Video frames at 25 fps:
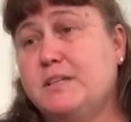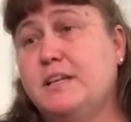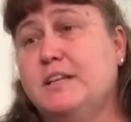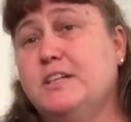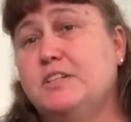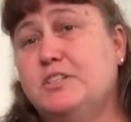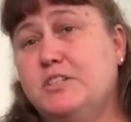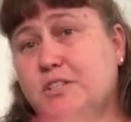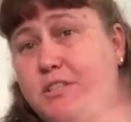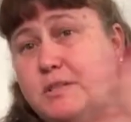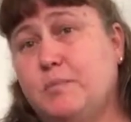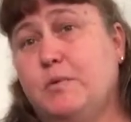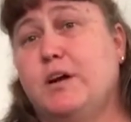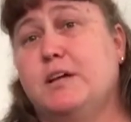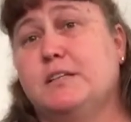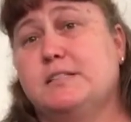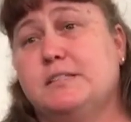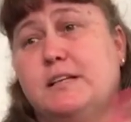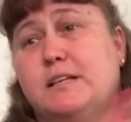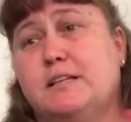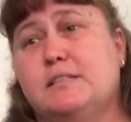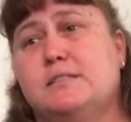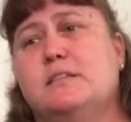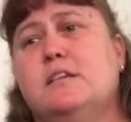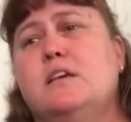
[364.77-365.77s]
And it's just a
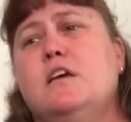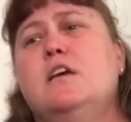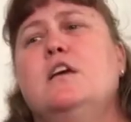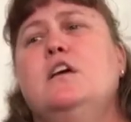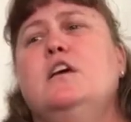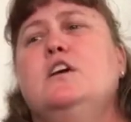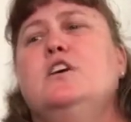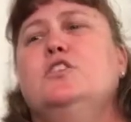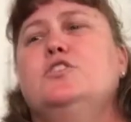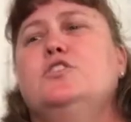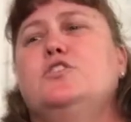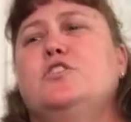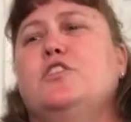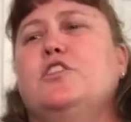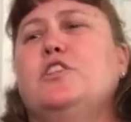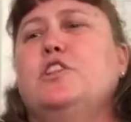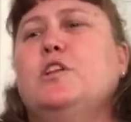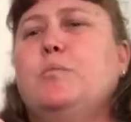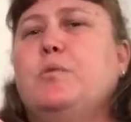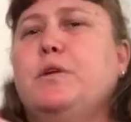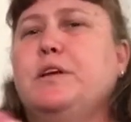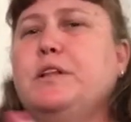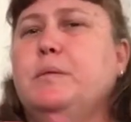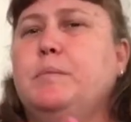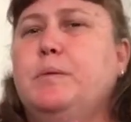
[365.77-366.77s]
process. So then they'll
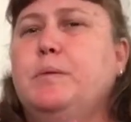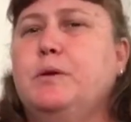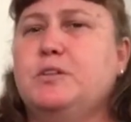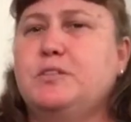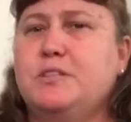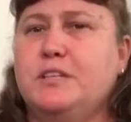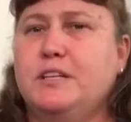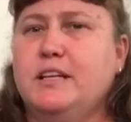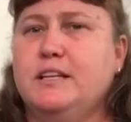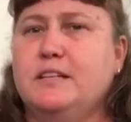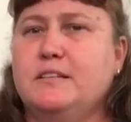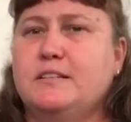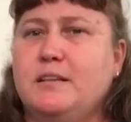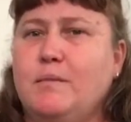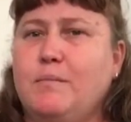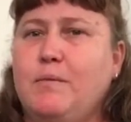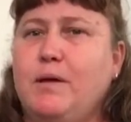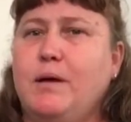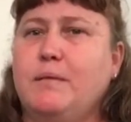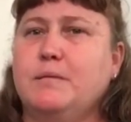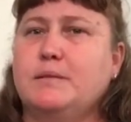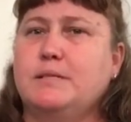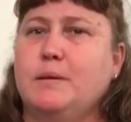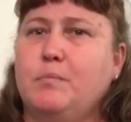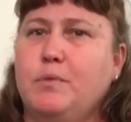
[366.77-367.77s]
bring the person in.
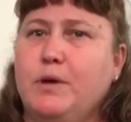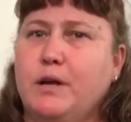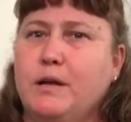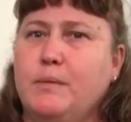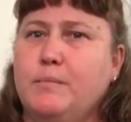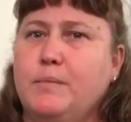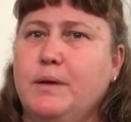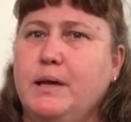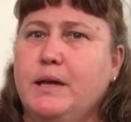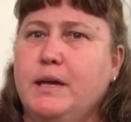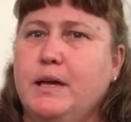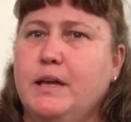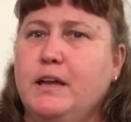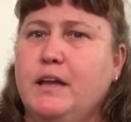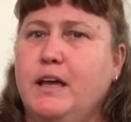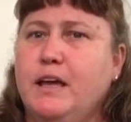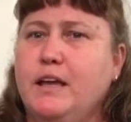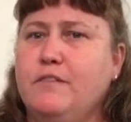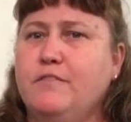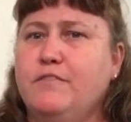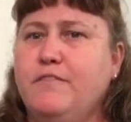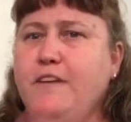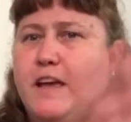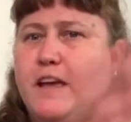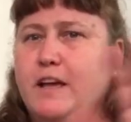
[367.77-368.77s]
Sometimes they bring them in
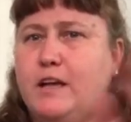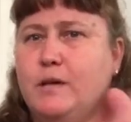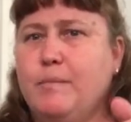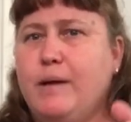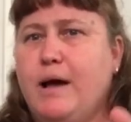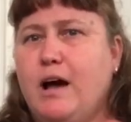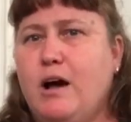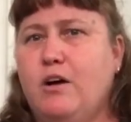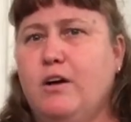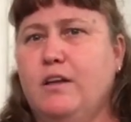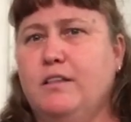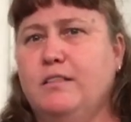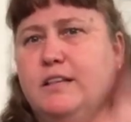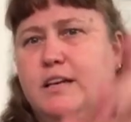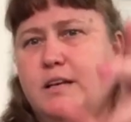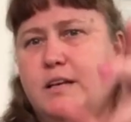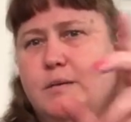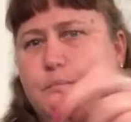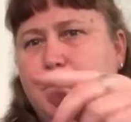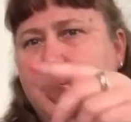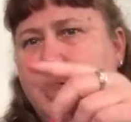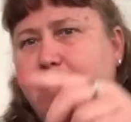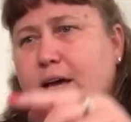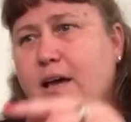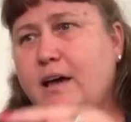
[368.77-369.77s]
and fake them out and let
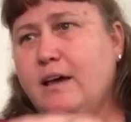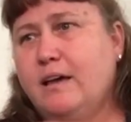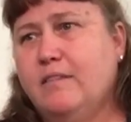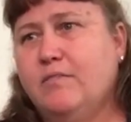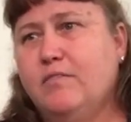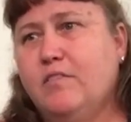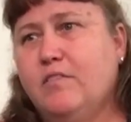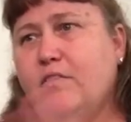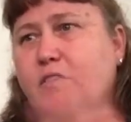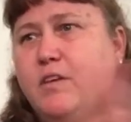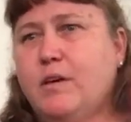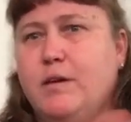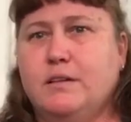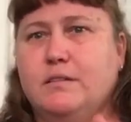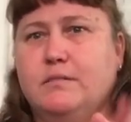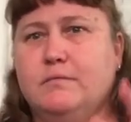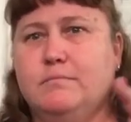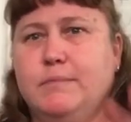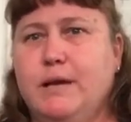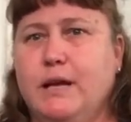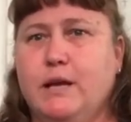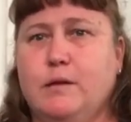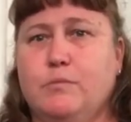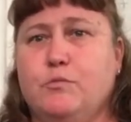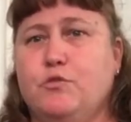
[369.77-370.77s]
them pick, and then they
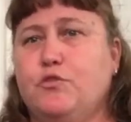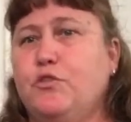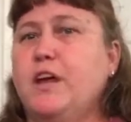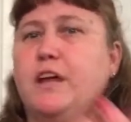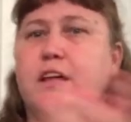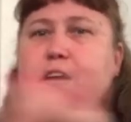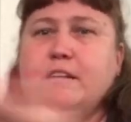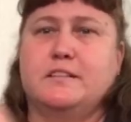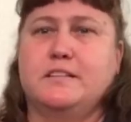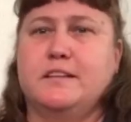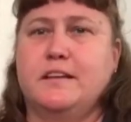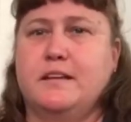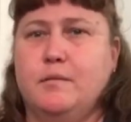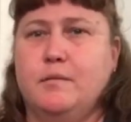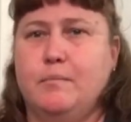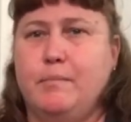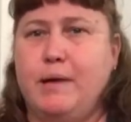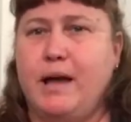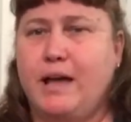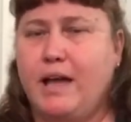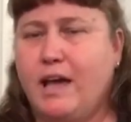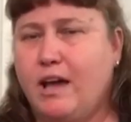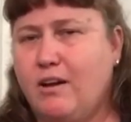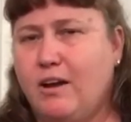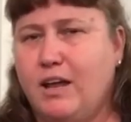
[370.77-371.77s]
make them drink and send them
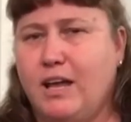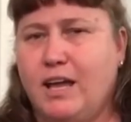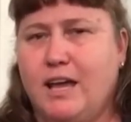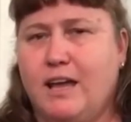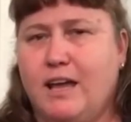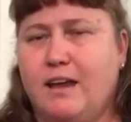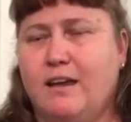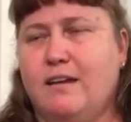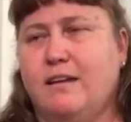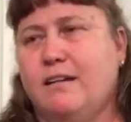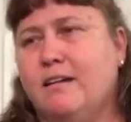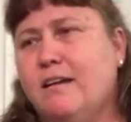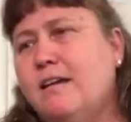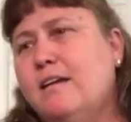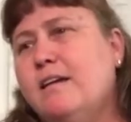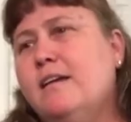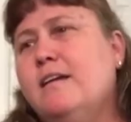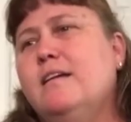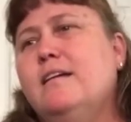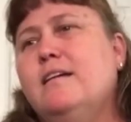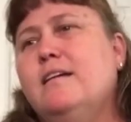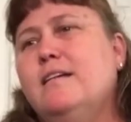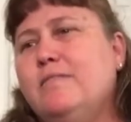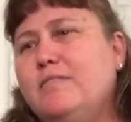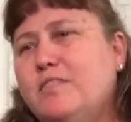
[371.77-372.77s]
back out again. And
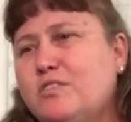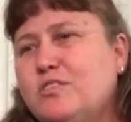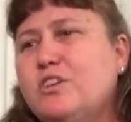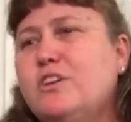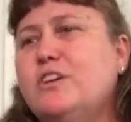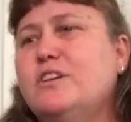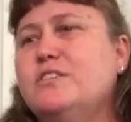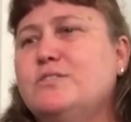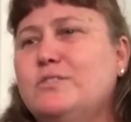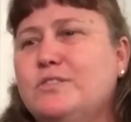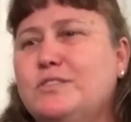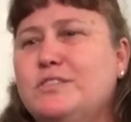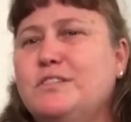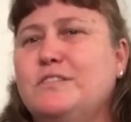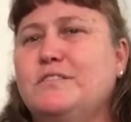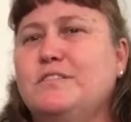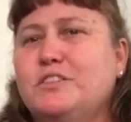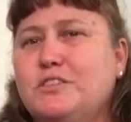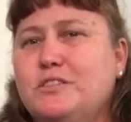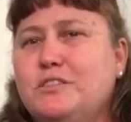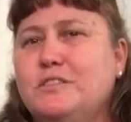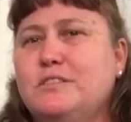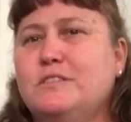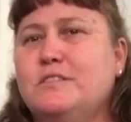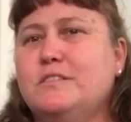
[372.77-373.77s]
there's all sorts of
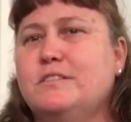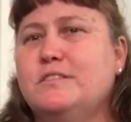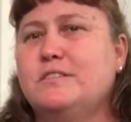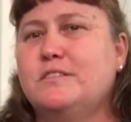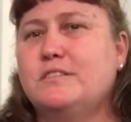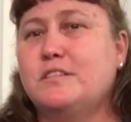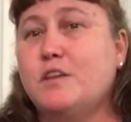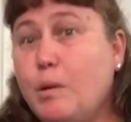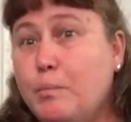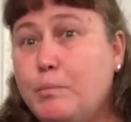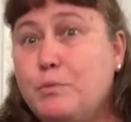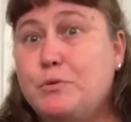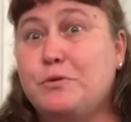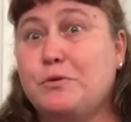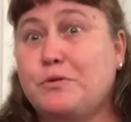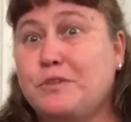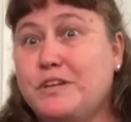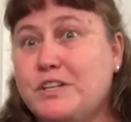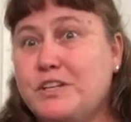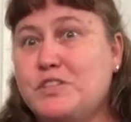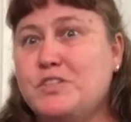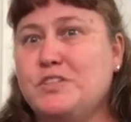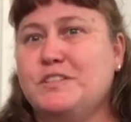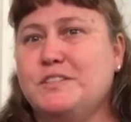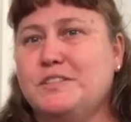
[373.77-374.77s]
little sub
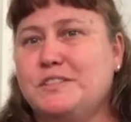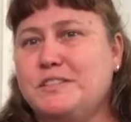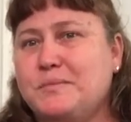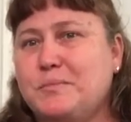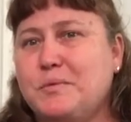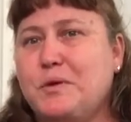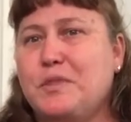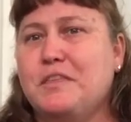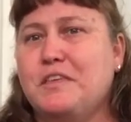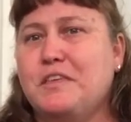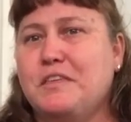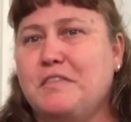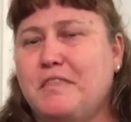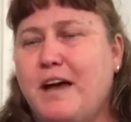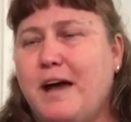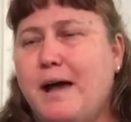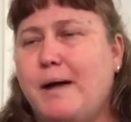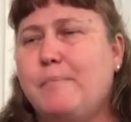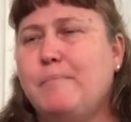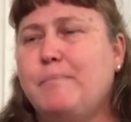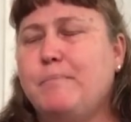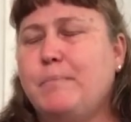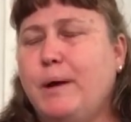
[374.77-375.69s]
traditions within that.